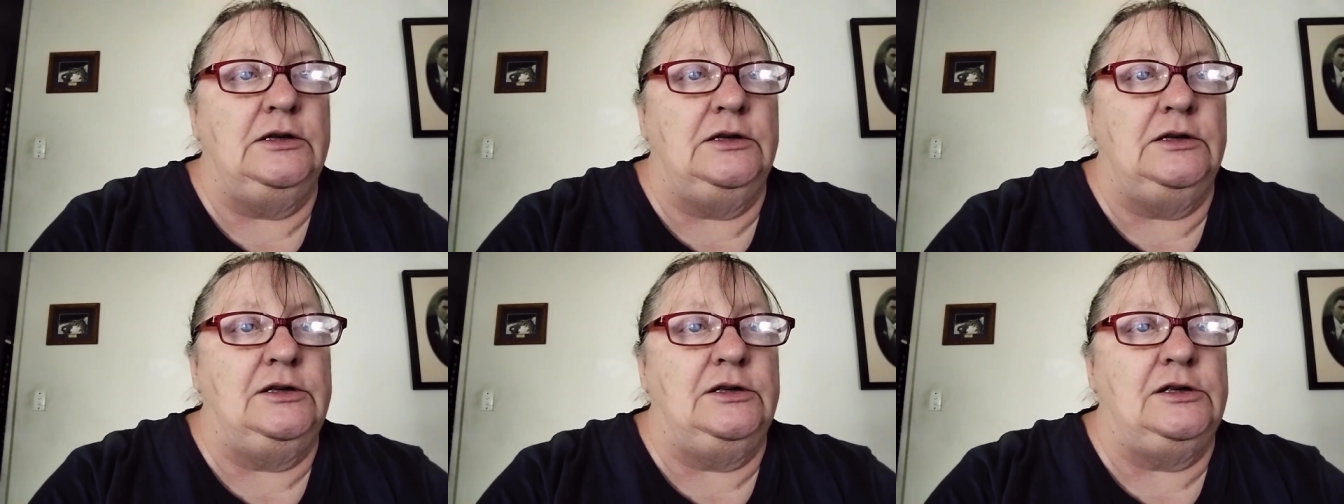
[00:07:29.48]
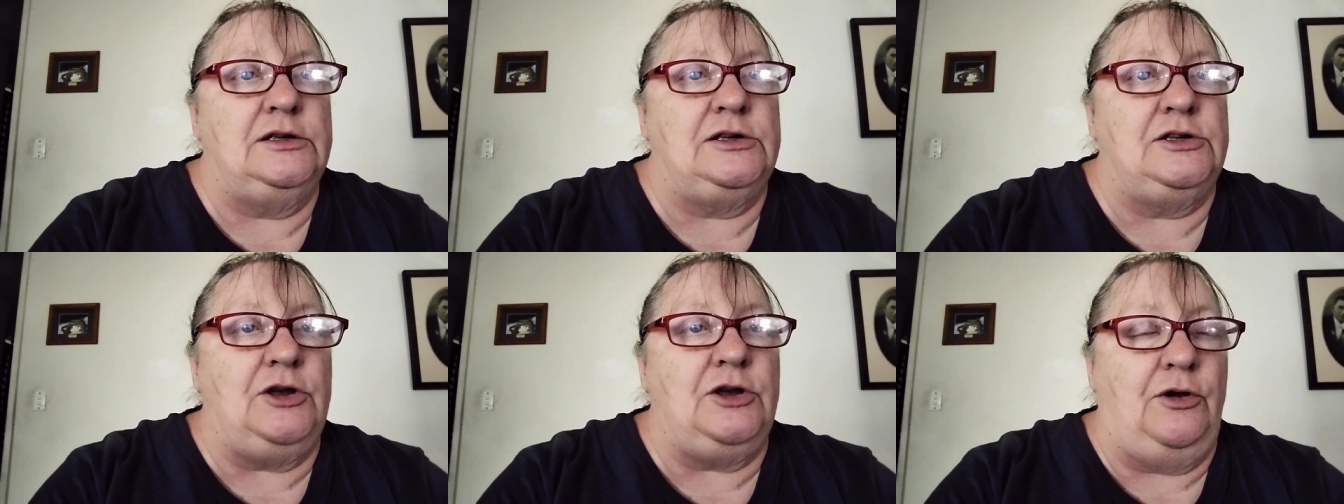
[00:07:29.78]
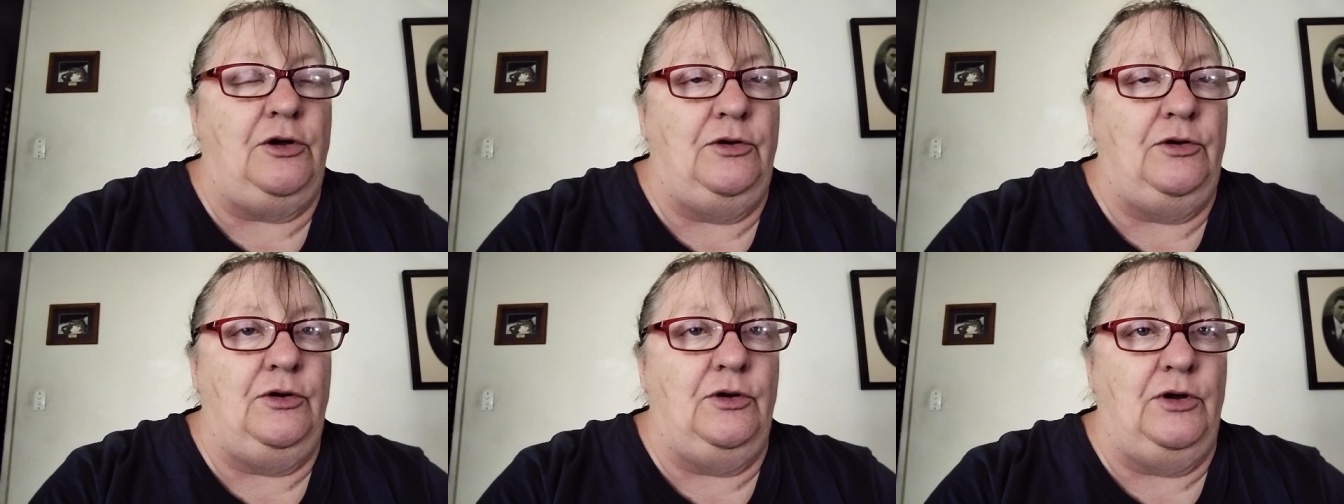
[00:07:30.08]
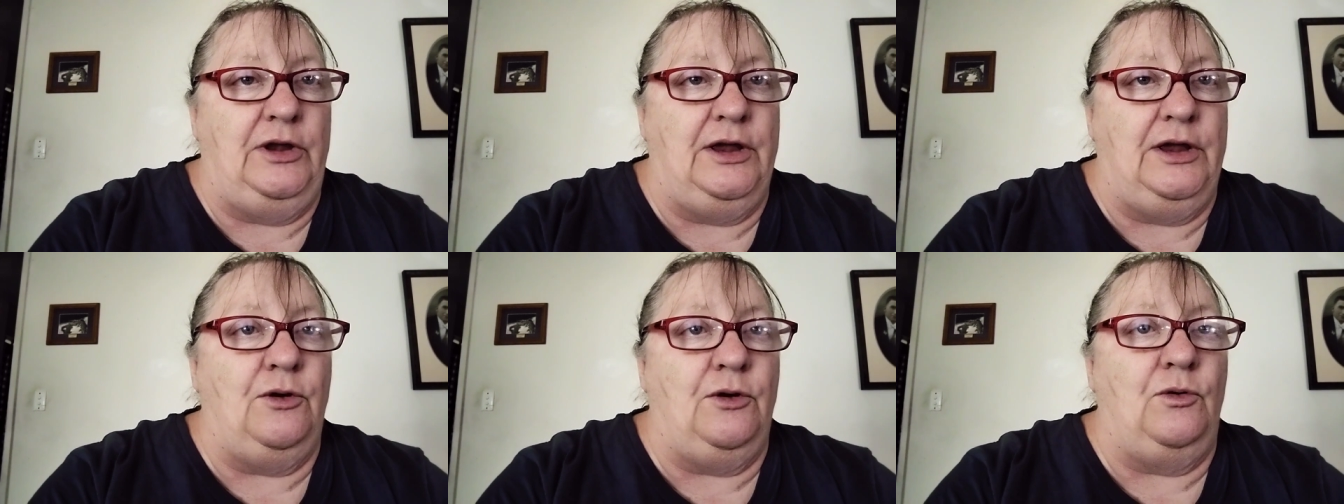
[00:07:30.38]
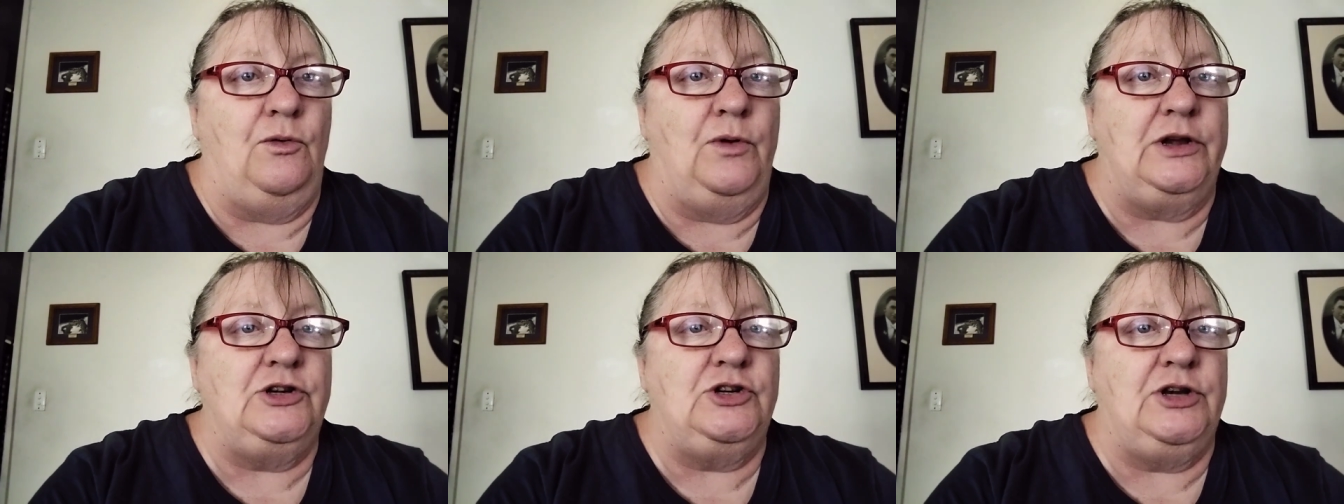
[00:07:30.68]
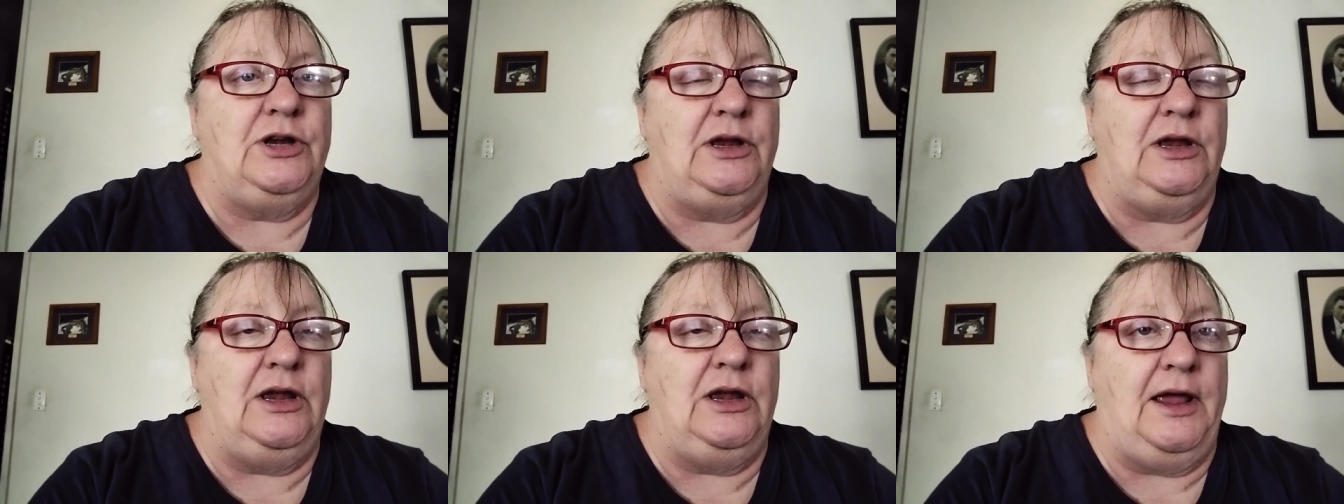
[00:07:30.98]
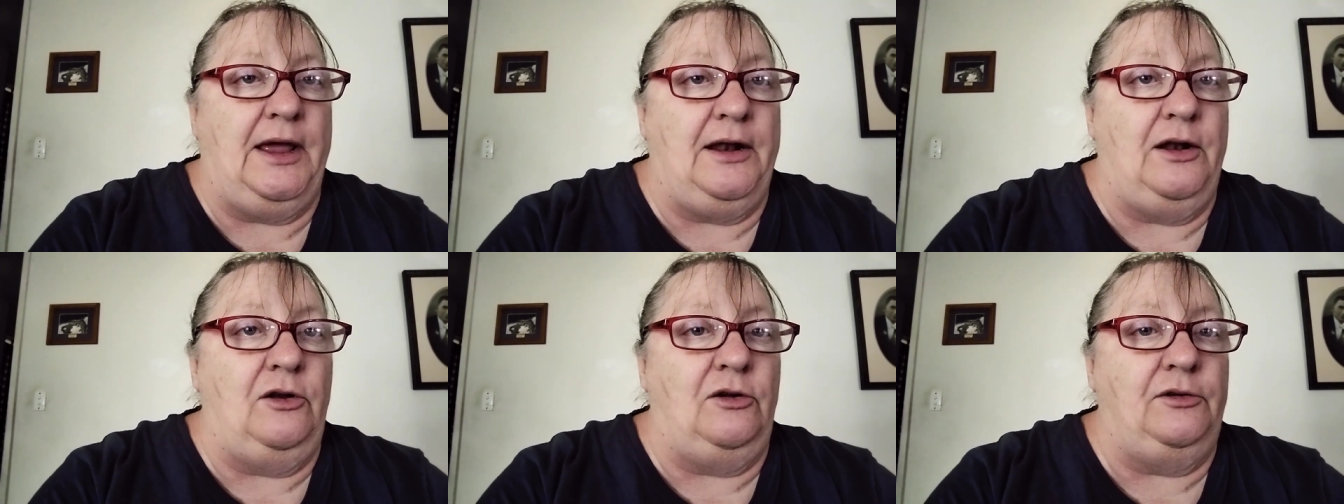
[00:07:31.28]
So yeah, always check your
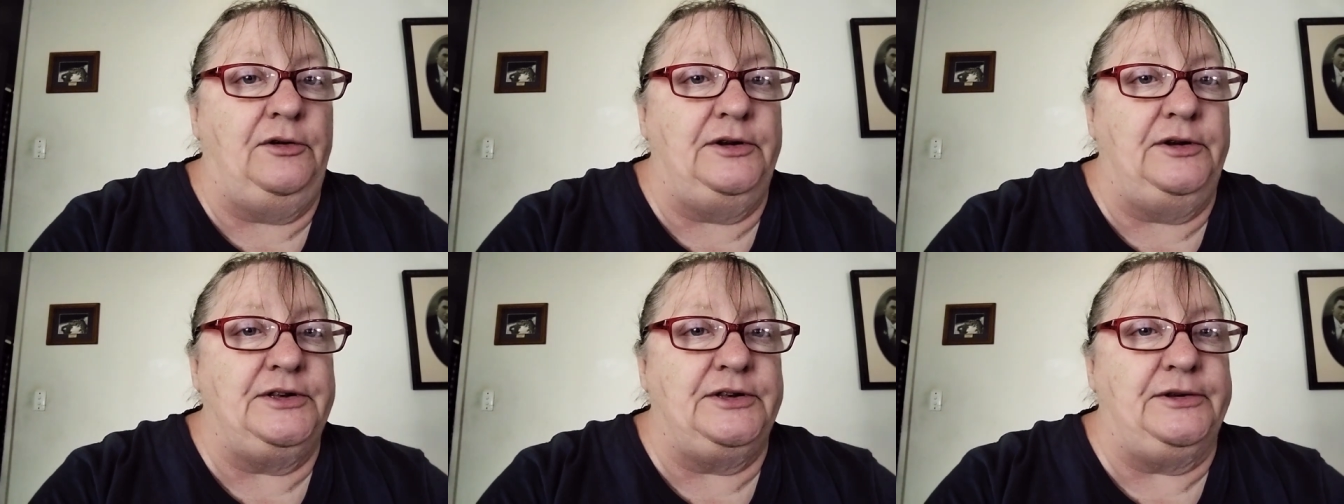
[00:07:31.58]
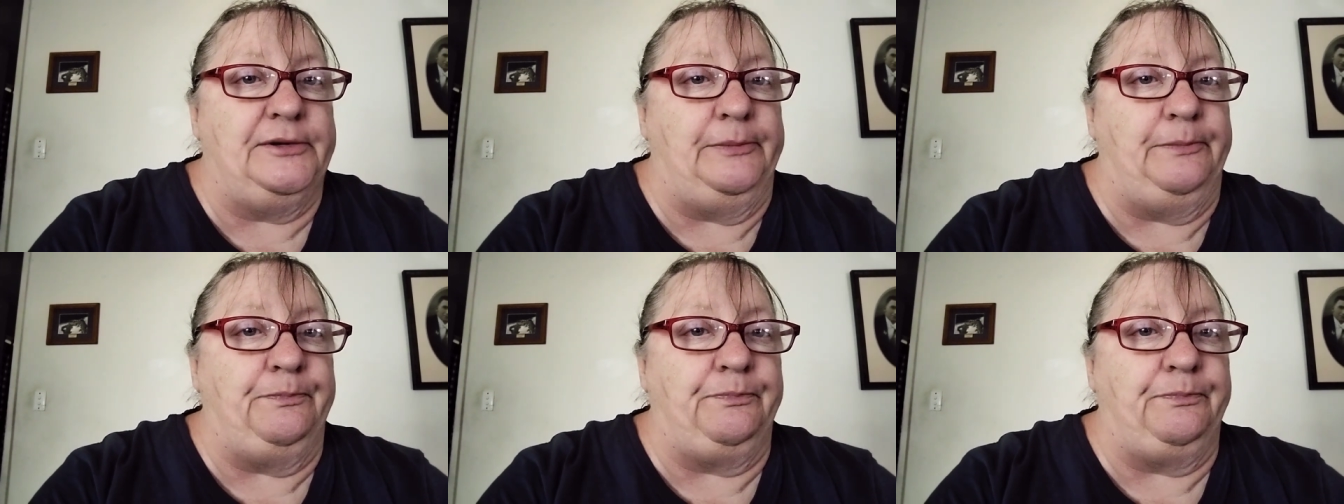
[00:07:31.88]
catalogues,